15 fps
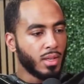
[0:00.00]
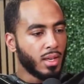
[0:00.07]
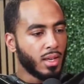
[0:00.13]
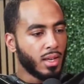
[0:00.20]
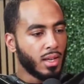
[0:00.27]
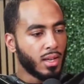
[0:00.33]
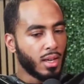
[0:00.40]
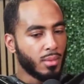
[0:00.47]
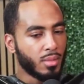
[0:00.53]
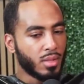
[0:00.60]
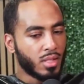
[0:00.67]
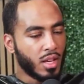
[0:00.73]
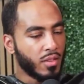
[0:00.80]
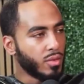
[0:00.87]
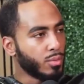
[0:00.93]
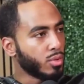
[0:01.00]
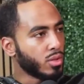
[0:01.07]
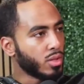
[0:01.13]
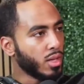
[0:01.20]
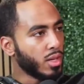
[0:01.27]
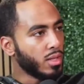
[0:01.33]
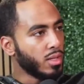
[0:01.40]
And I'm
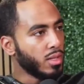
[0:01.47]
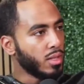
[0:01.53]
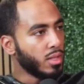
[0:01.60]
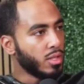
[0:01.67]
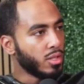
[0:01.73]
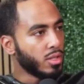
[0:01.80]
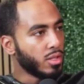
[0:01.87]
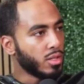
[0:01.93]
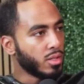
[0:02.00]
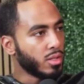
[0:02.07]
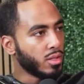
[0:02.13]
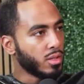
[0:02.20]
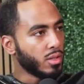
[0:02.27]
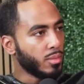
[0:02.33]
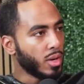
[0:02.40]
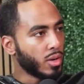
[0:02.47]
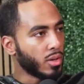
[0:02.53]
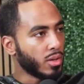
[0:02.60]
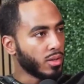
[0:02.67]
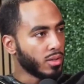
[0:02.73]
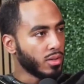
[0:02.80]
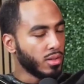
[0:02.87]
7% indigenous
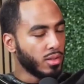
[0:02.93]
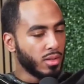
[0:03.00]
American.